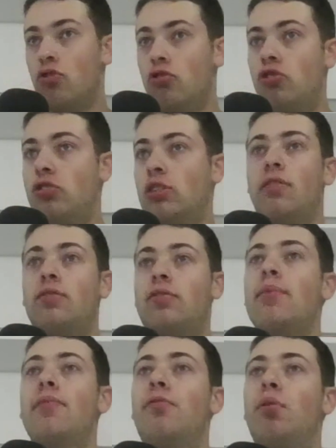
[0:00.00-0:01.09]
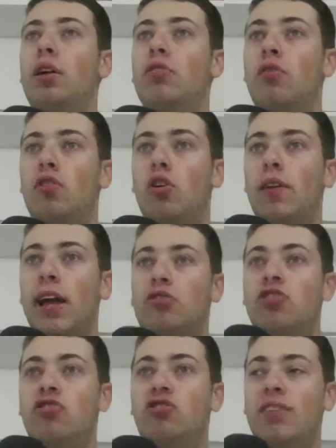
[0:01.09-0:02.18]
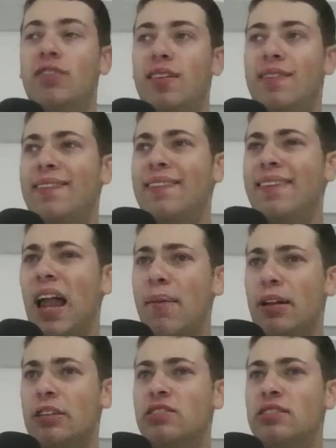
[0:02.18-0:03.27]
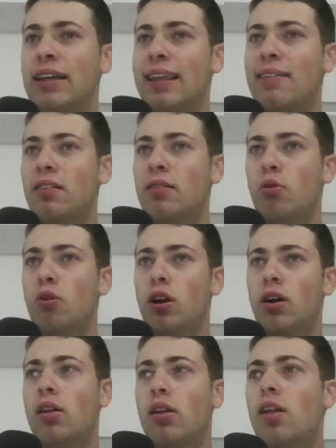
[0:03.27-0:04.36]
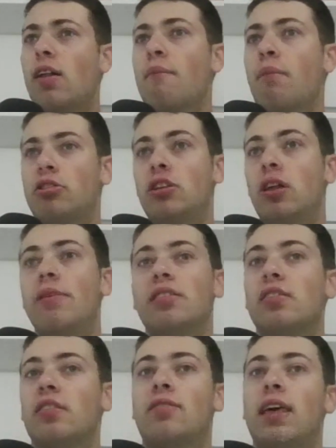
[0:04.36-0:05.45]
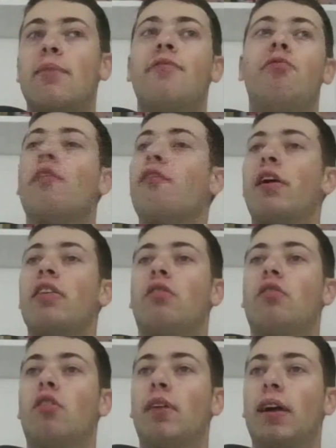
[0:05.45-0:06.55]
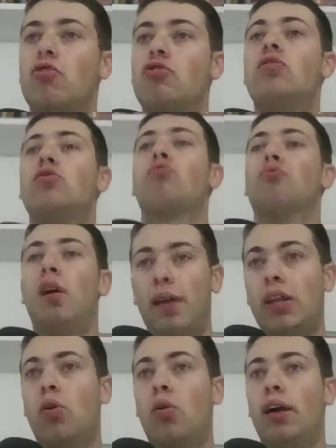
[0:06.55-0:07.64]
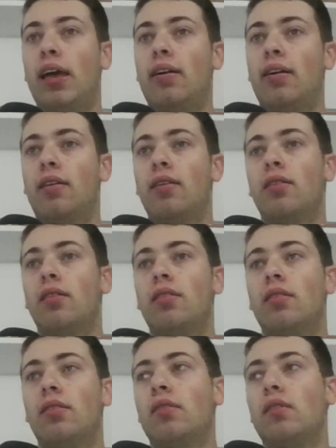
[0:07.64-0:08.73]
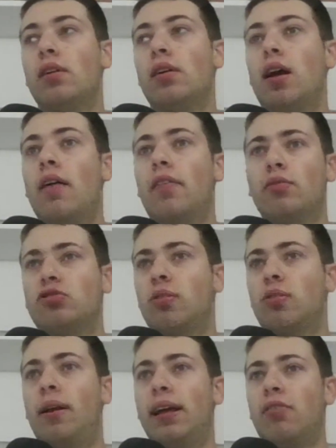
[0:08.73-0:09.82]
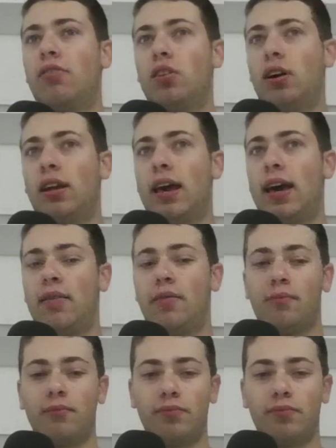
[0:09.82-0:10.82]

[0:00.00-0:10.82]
She's just the same four things over and over again. She's not a bad sideline reporter, but she literally says the same four phrases over and over again. She's really annoying. And there's somebody else they're looking at.